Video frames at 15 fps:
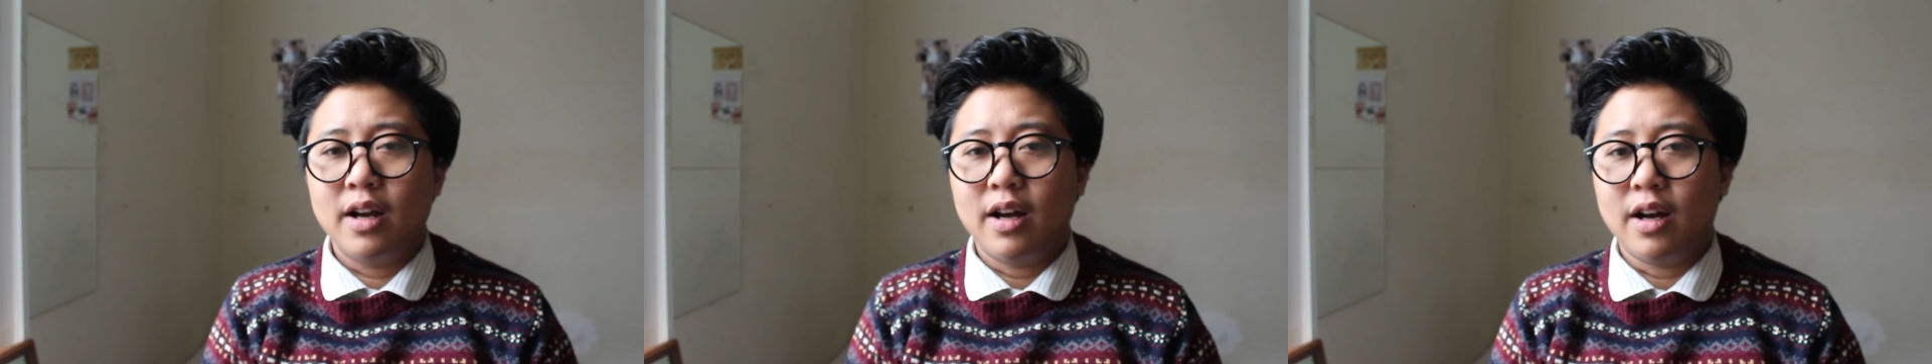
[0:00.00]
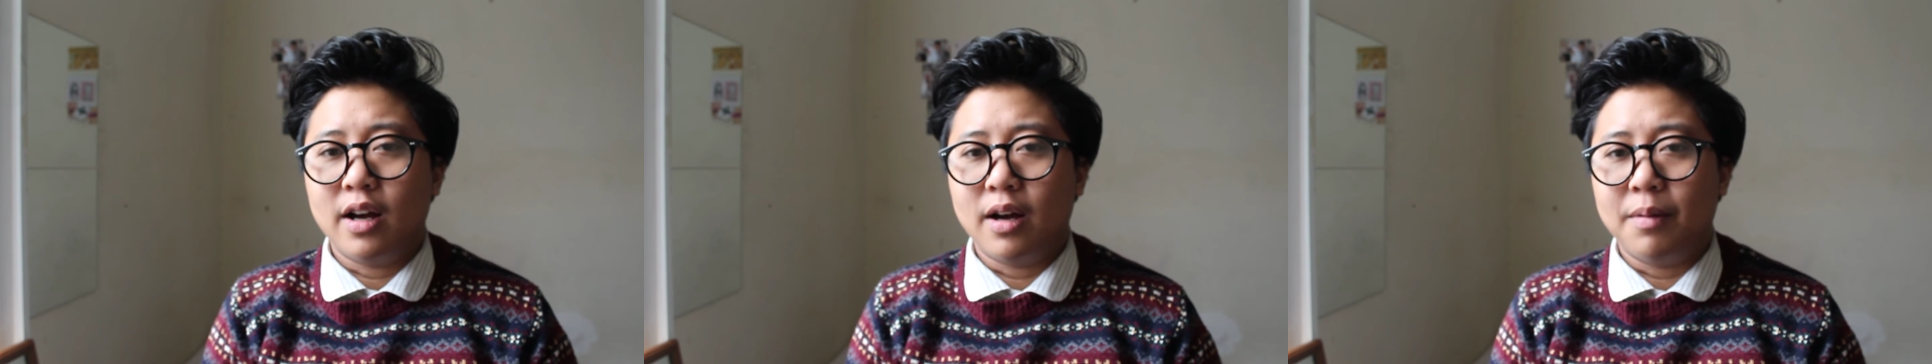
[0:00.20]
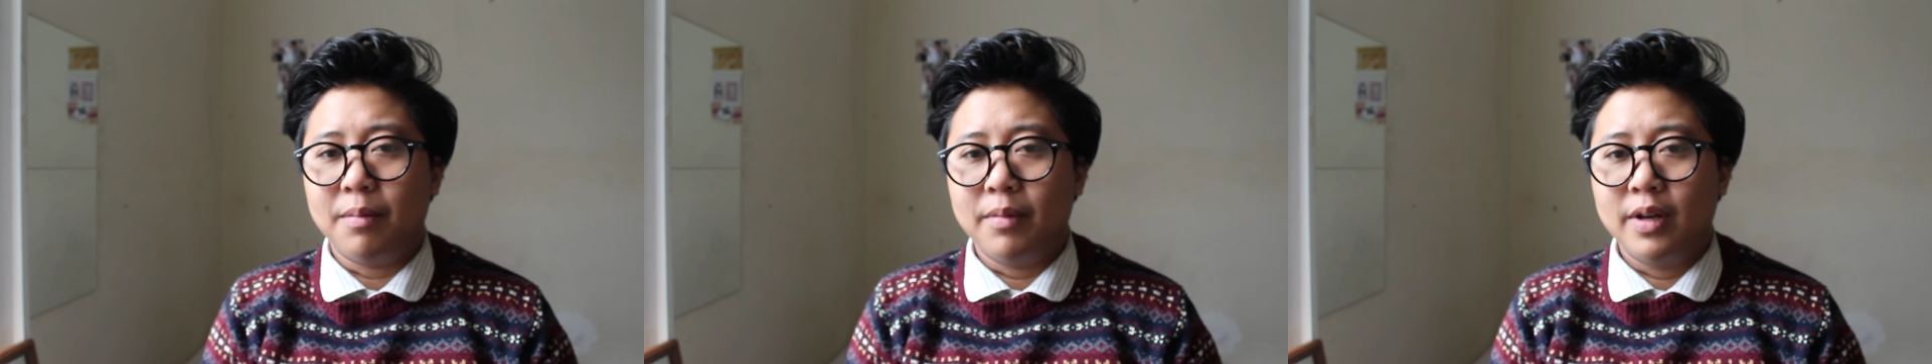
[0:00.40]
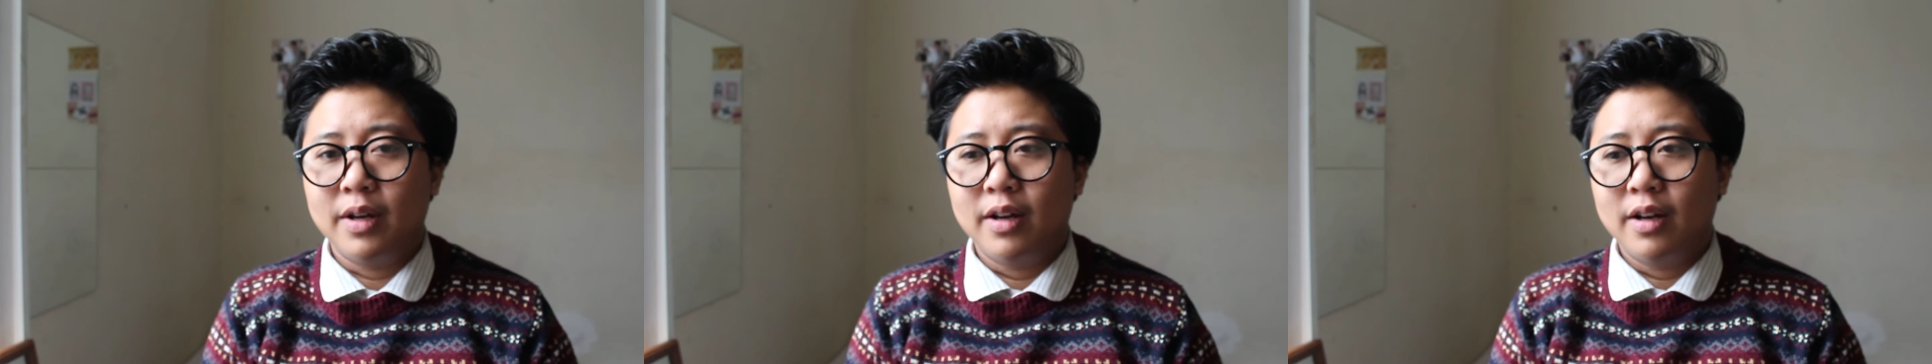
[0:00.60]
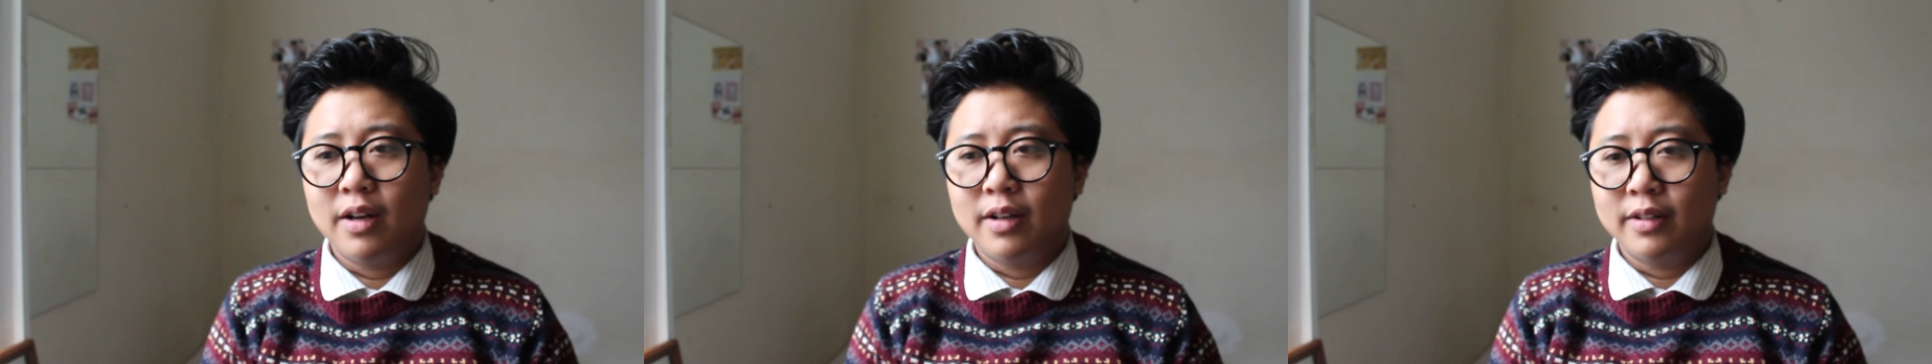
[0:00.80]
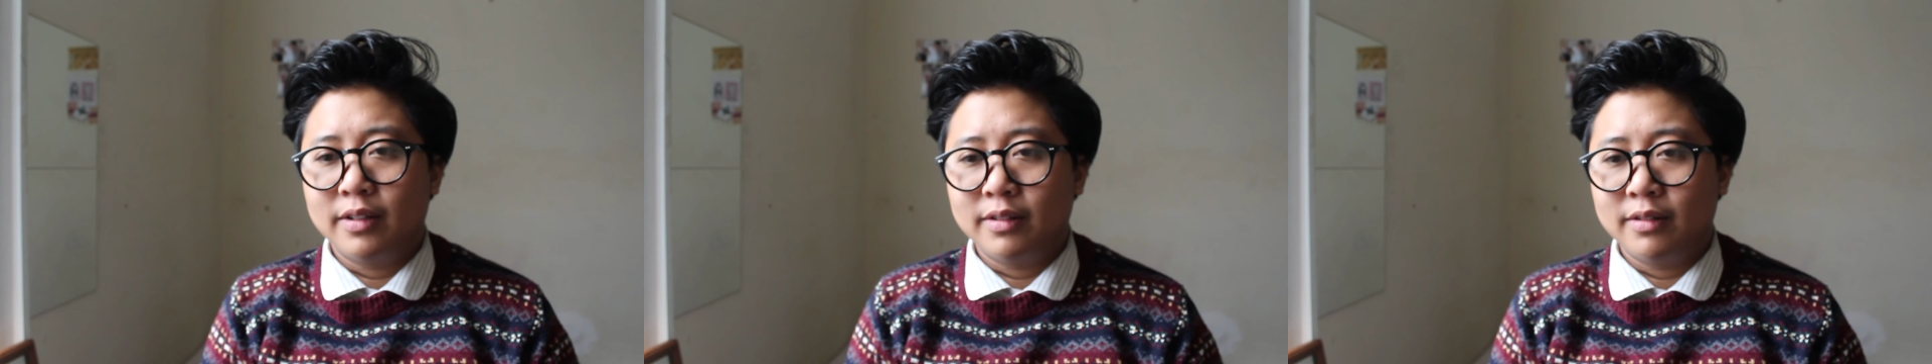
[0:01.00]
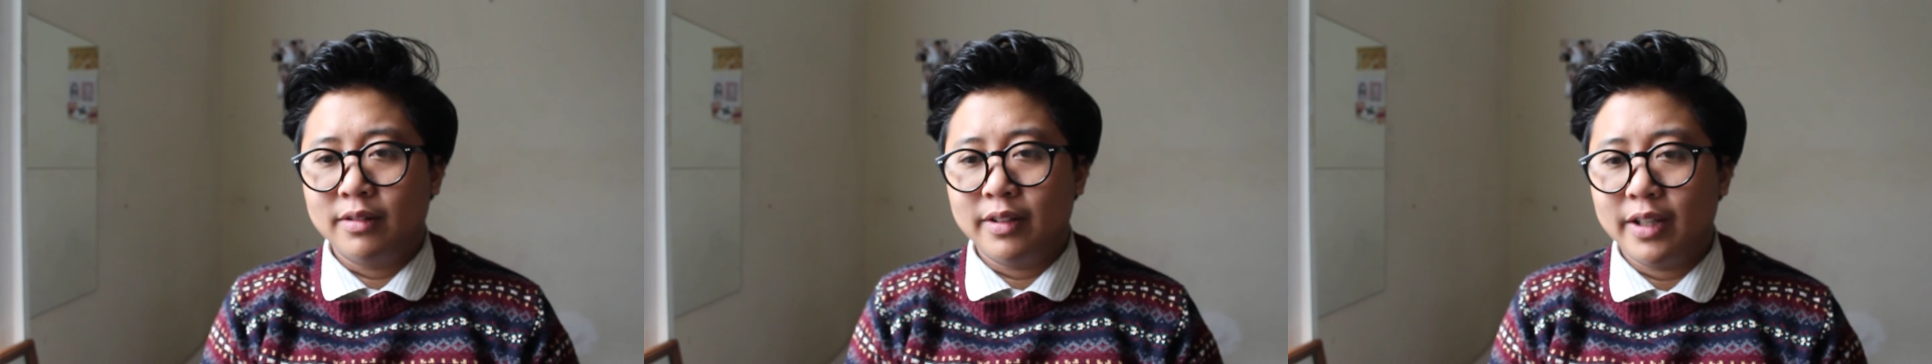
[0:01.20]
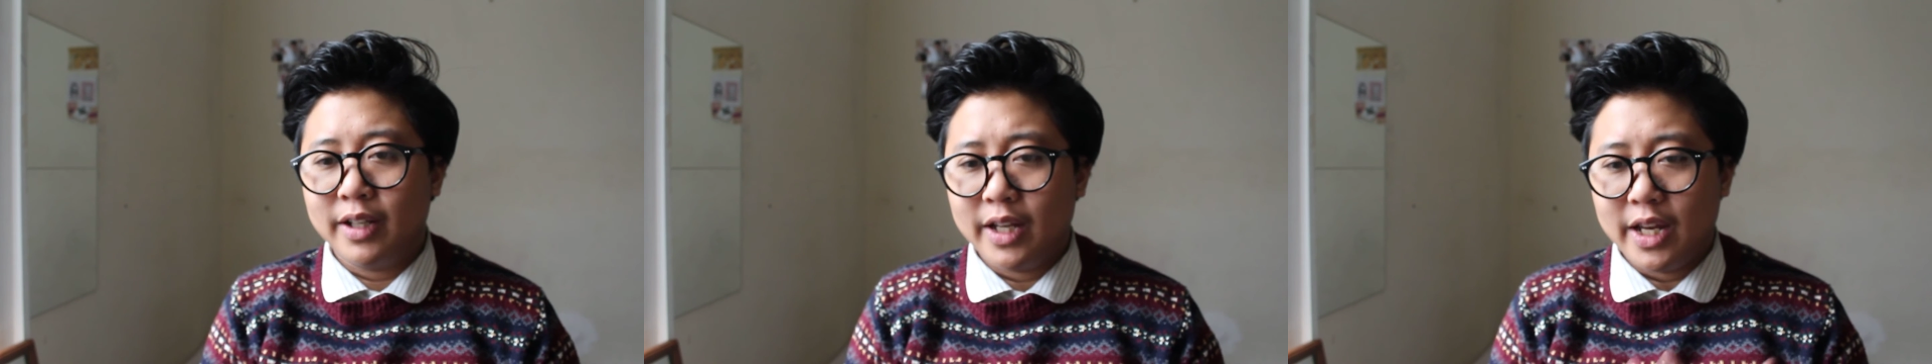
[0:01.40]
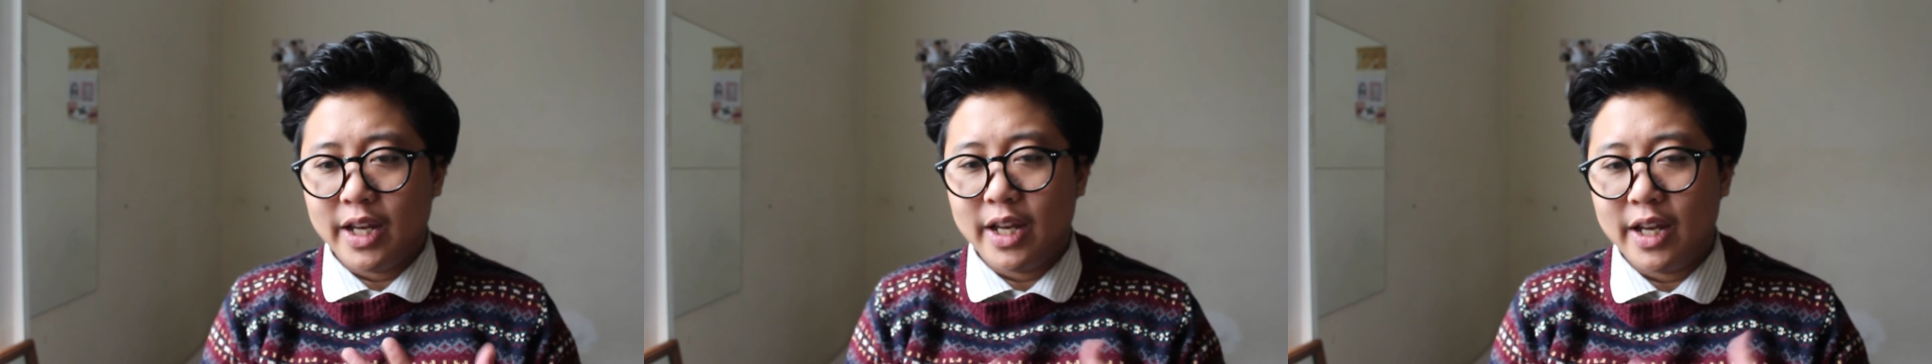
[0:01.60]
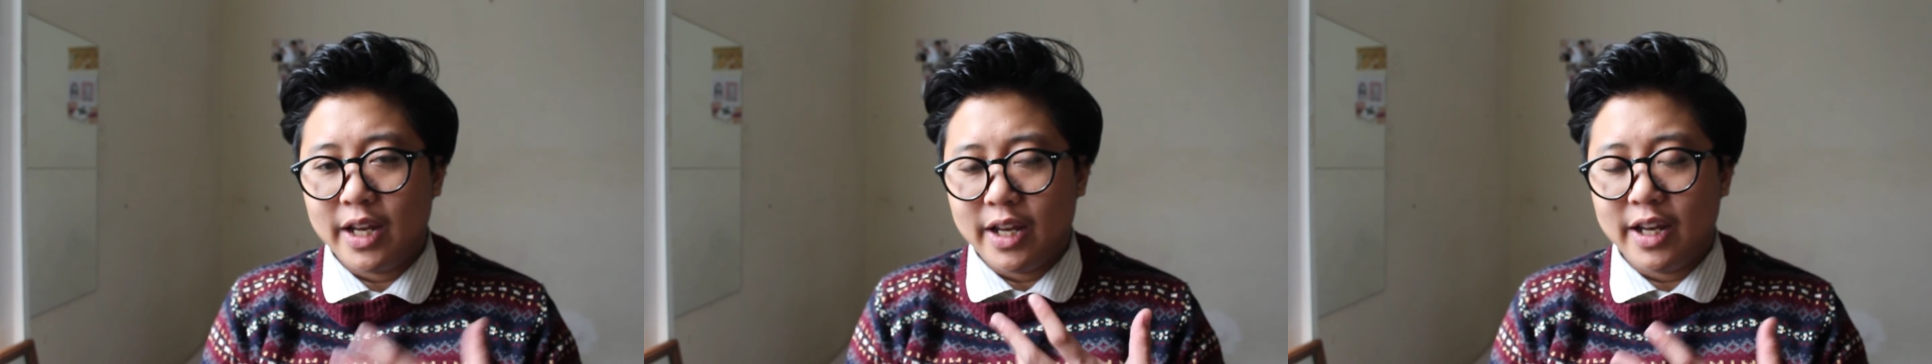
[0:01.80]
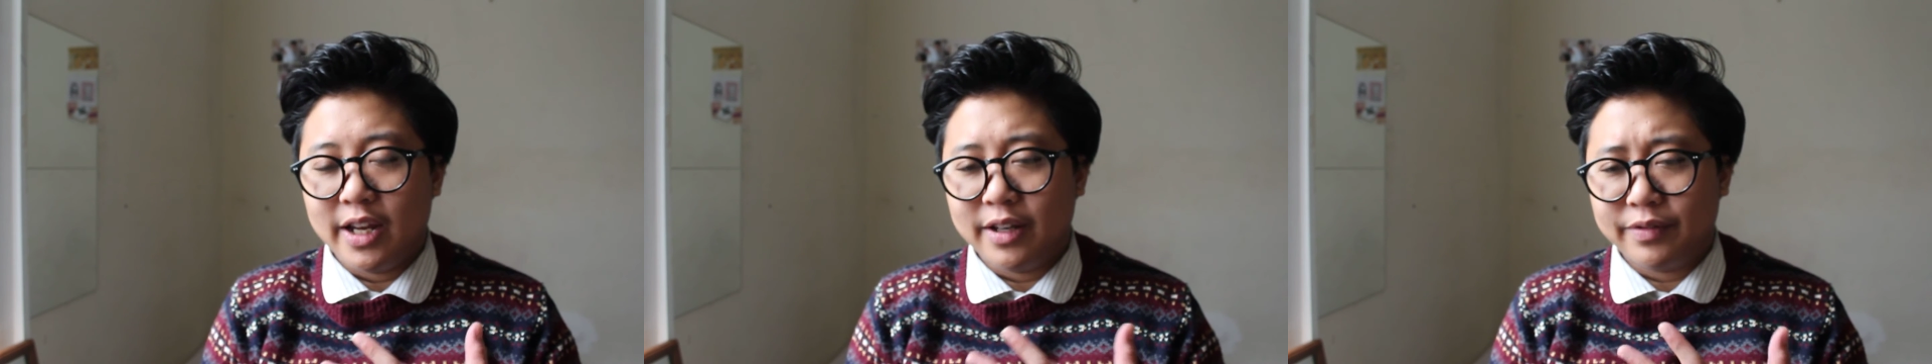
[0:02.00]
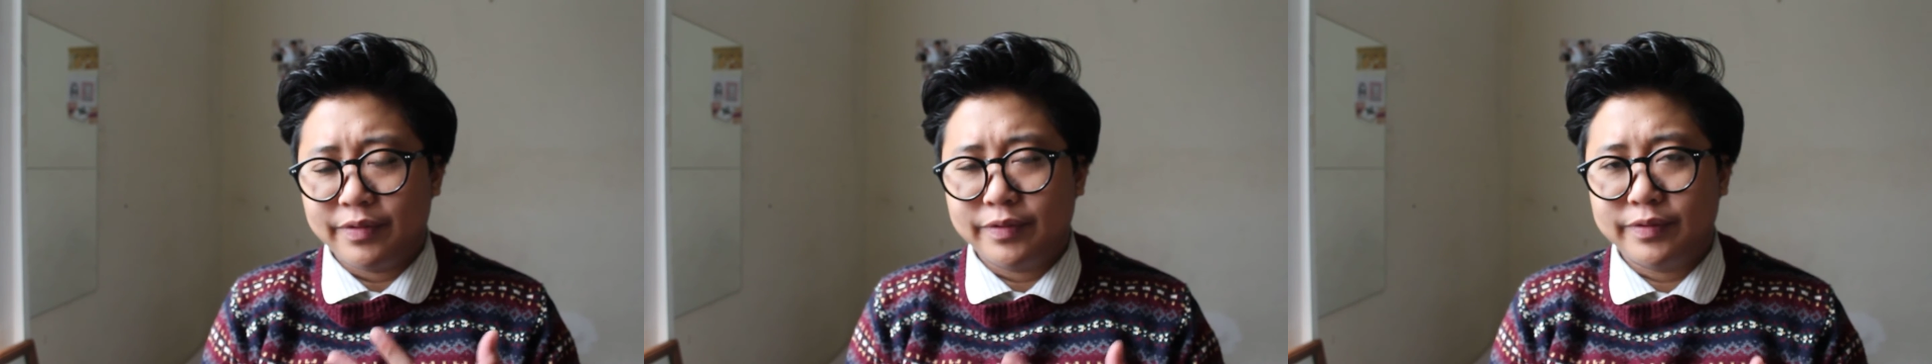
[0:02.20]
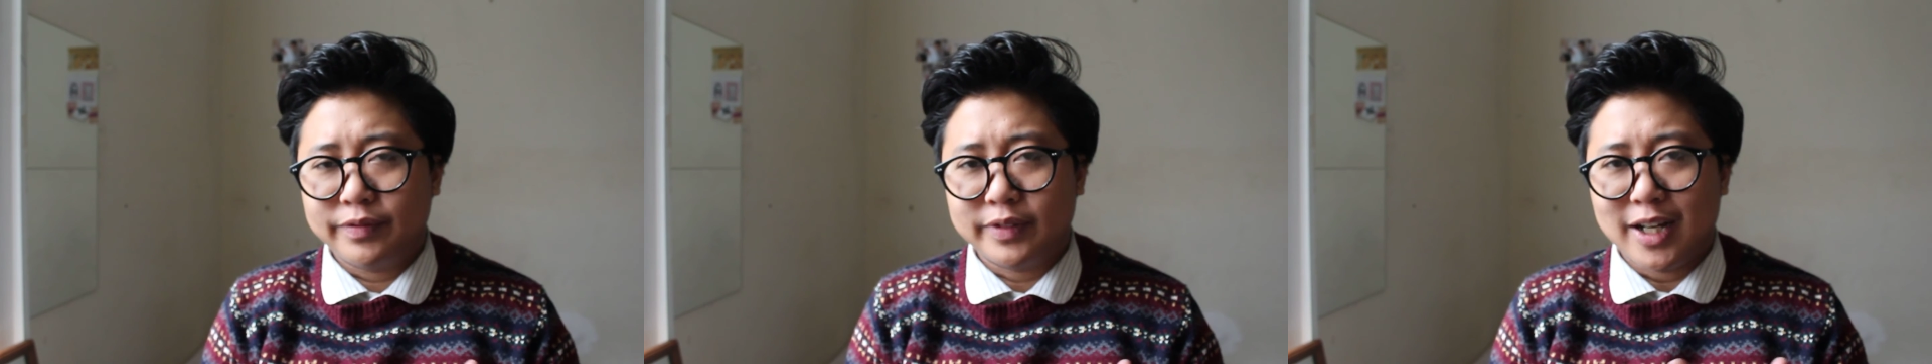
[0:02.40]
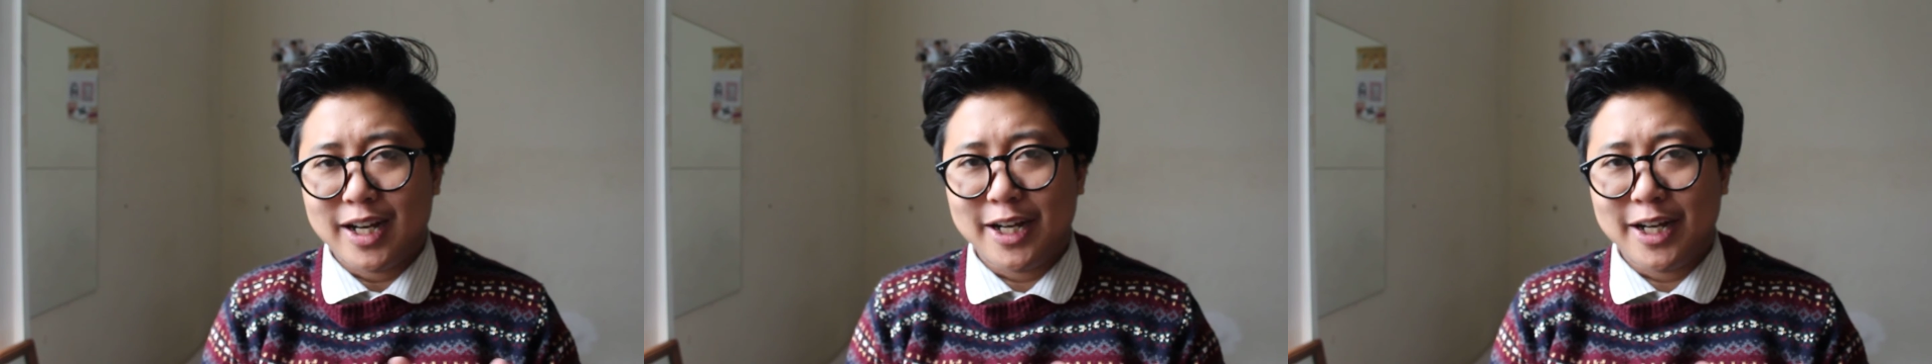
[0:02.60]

um, if